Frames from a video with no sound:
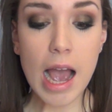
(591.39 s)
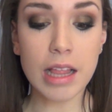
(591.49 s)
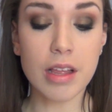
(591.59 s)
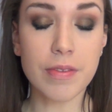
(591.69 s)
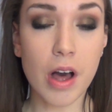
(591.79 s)

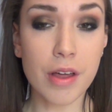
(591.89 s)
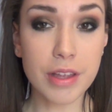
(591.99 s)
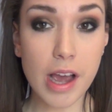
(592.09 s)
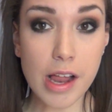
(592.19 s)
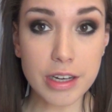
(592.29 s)
I love all
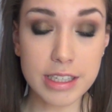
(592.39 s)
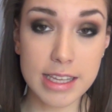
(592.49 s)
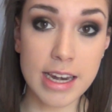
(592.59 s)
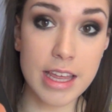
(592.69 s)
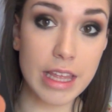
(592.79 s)
the
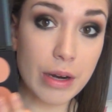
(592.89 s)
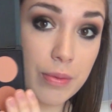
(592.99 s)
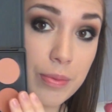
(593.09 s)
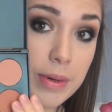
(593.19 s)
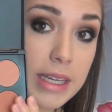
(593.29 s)
colors in it.
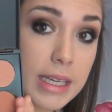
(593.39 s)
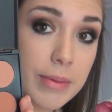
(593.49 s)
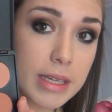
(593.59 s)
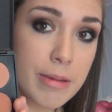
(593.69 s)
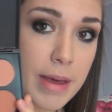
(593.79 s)
They're
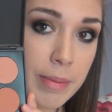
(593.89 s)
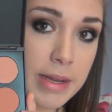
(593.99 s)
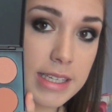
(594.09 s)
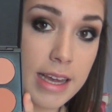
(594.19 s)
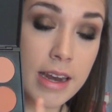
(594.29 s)
really, really
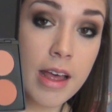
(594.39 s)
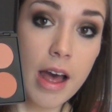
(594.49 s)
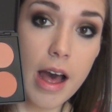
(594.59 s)
pigmented,